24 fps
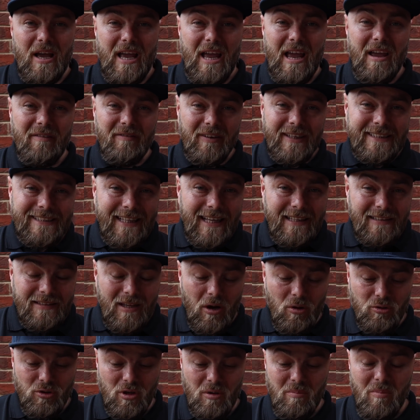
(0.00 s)
every
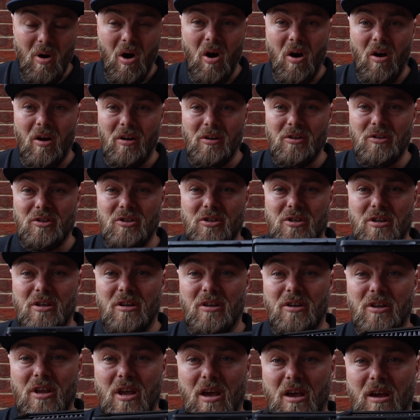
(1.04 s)
10,000 miles,
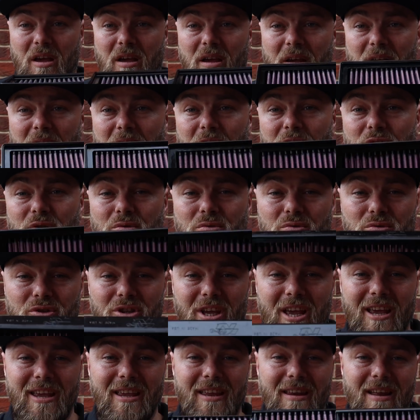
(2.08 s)
yeah, you
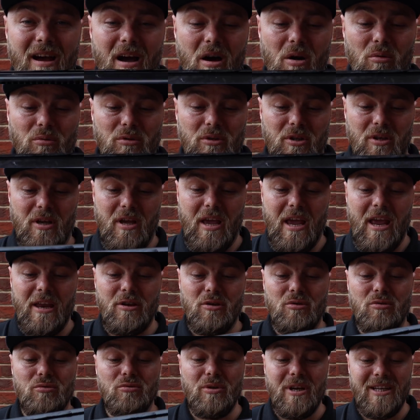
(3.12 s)
take it out and
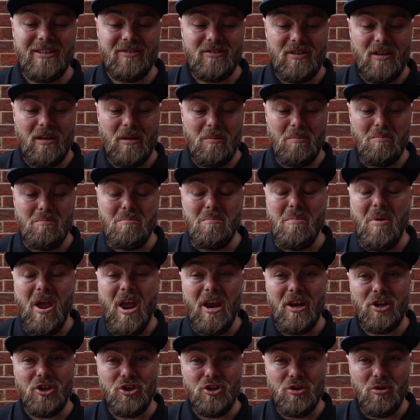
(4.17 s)
you rinse it.
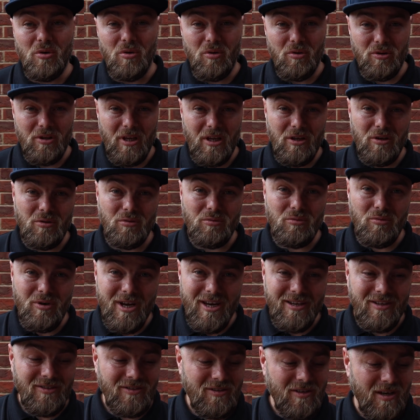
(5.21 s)
Make sure that you
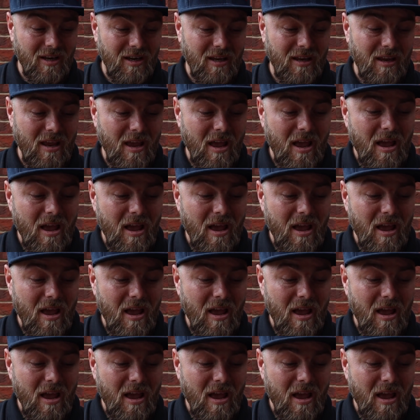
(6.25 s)
rinse it